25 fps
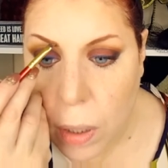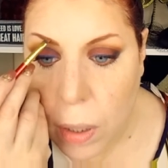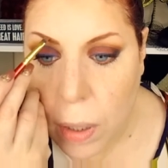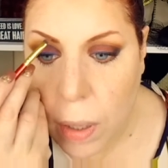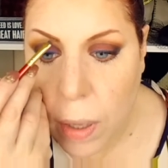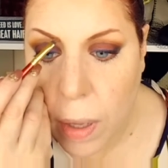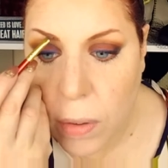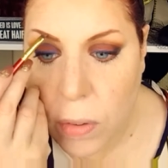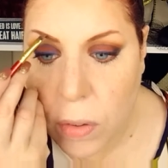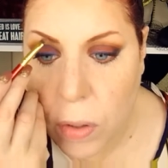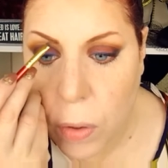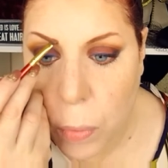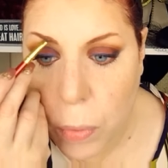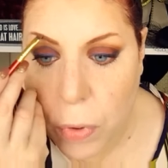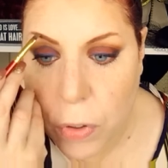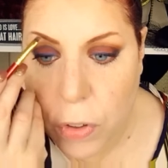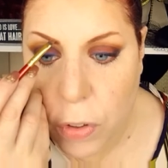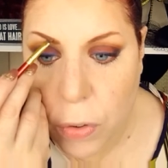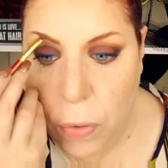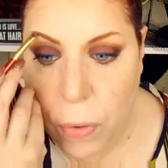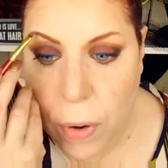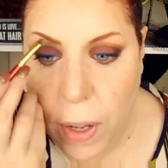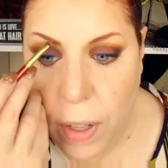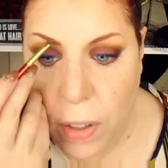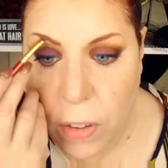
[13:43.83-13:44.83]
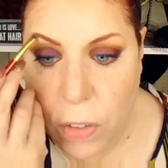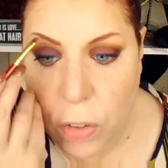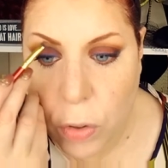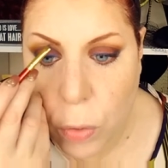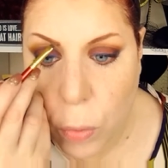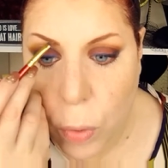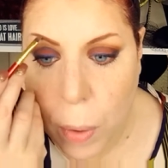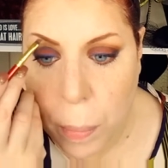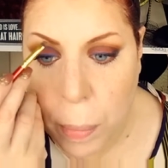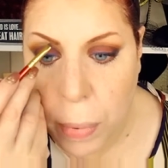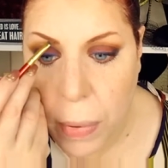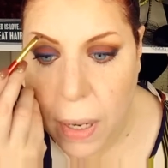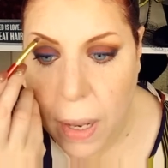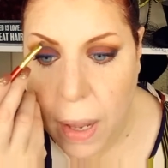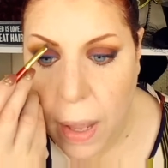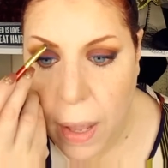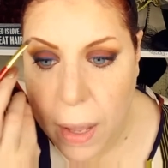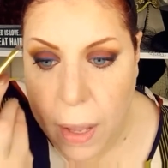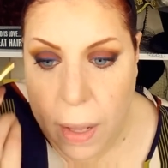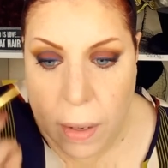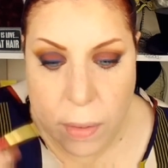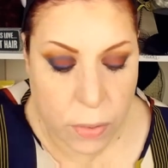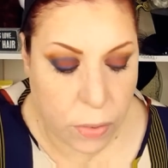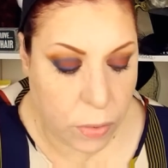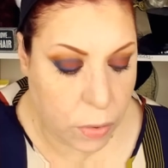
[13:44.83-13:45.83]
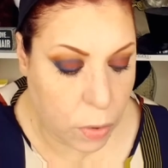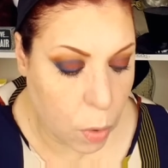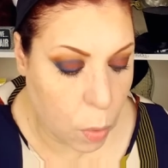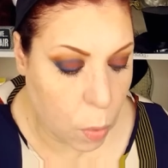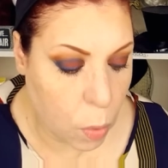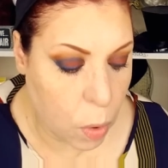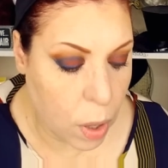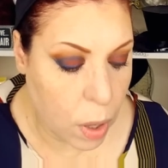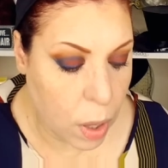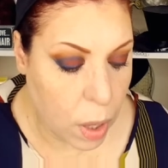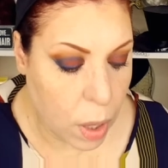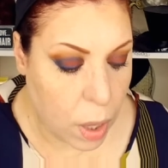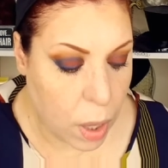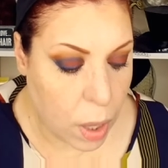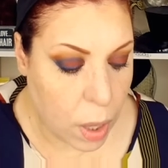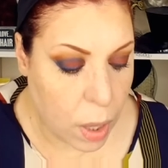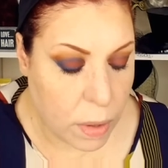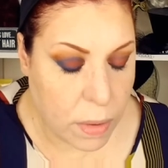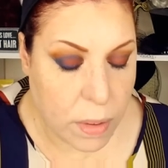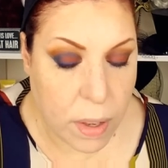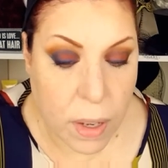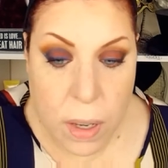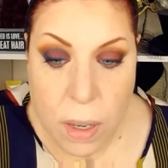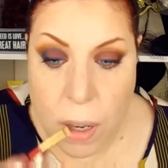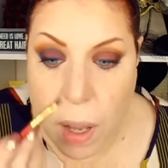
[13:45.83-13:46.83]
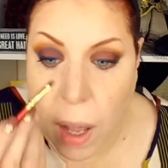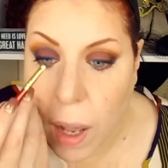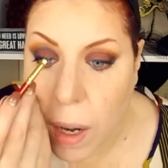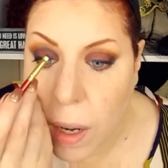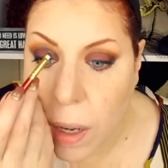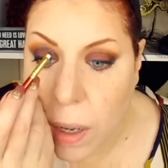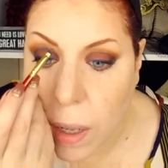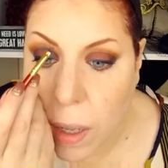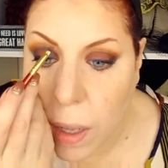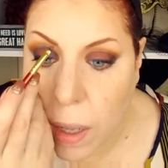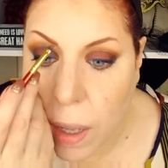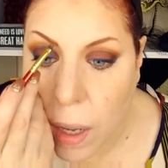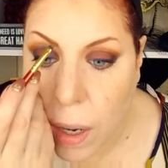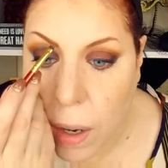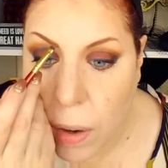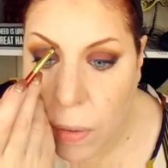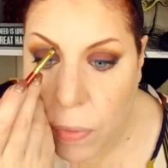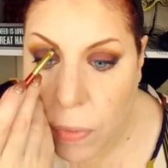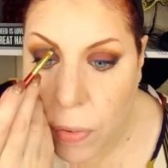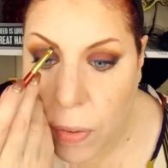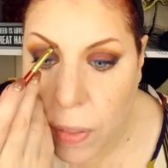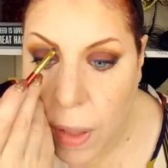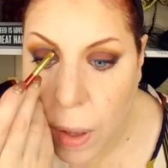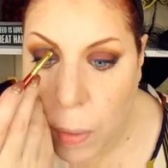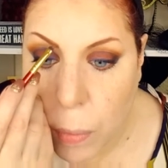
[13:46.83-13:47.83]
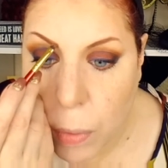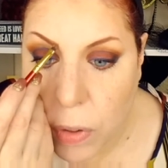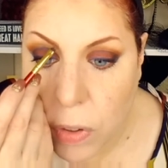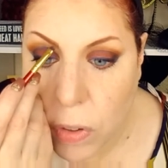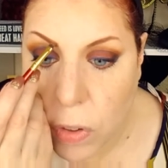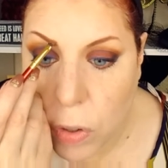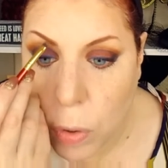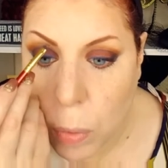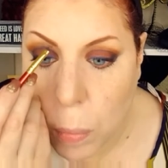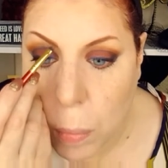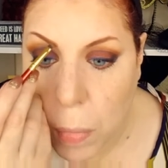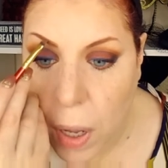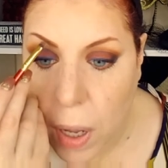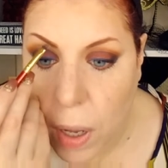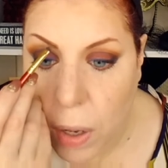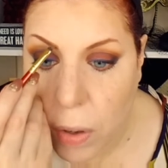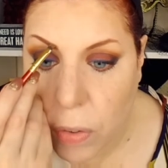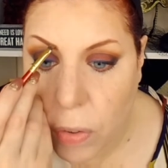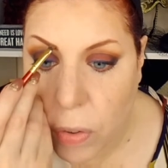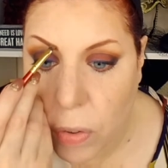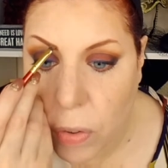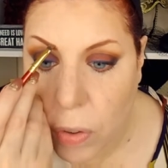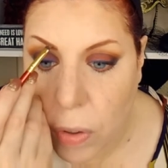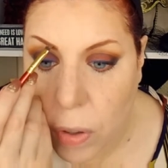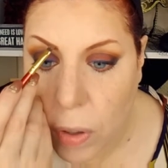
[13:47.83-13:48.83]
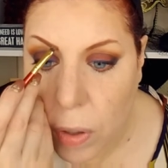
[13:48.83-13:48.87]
as you were trying to apply it. So did not care for that one too much.